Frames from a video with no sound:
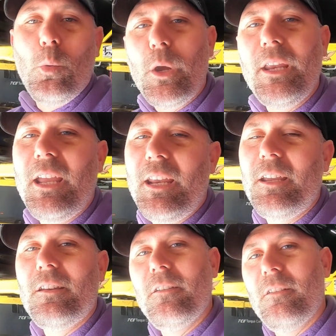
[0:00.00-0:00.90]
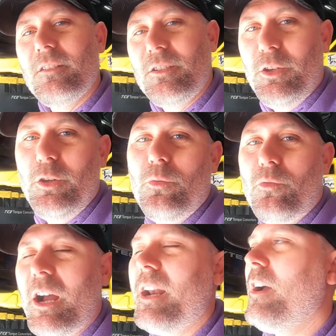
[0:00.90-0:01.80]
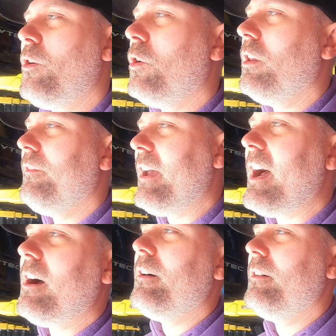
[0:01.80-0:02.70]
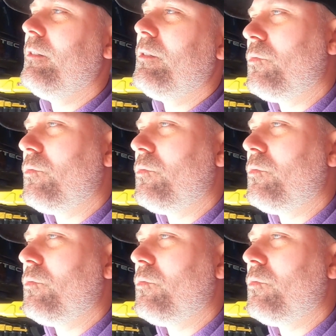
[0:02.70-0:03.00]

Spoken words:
We need it to run all of our